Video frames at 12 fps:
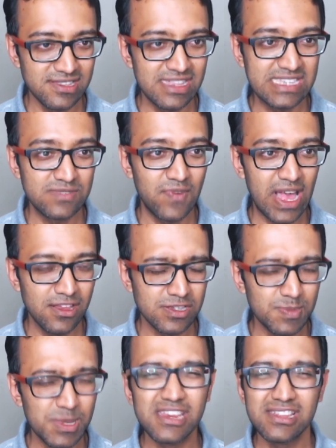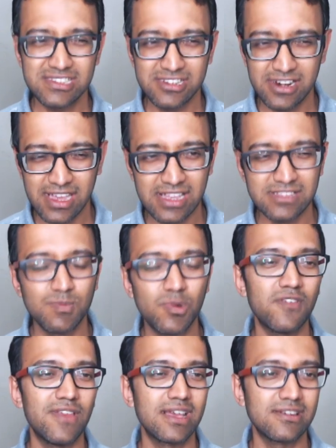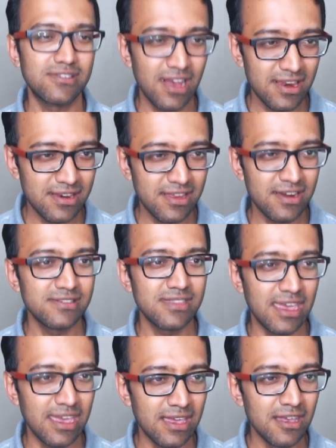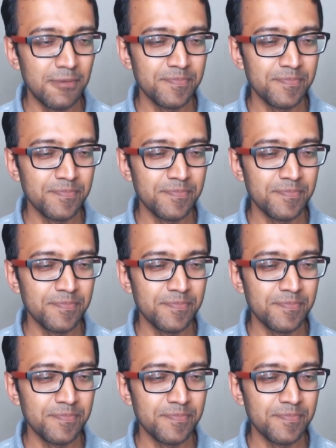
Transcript: these values but it is tricky it's more of like a trial and error thing